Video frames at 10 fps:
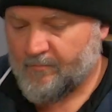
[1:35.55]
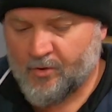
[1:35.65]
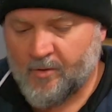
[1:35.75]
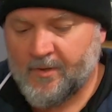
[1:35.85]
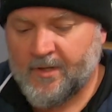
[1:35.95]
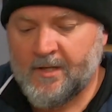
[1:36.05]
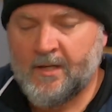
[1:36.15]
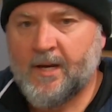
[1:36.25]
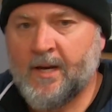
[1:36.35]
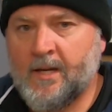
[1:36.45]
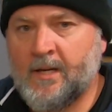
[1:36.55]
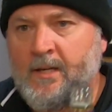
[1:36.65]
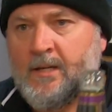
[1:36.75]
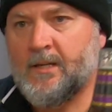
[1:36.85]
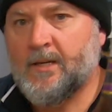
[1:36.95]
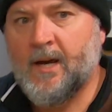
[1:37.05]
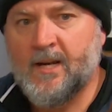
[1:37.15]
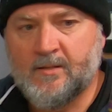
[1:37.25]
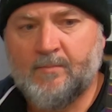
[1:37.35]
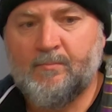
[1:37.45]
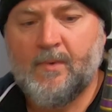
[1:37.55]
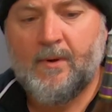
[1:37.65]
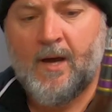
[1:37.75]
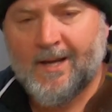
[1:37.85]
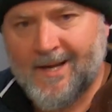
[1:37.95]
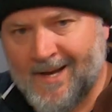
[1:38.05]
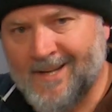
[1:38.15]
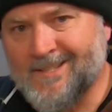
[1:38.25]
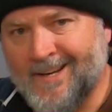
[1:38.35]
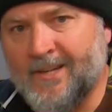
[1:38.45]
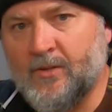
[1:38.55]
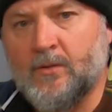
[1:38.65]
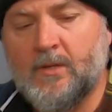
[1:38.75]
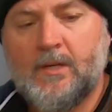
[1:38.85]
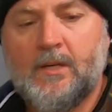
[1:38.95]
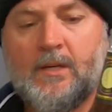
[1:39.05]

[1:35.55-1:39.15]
predominantly a cask ale.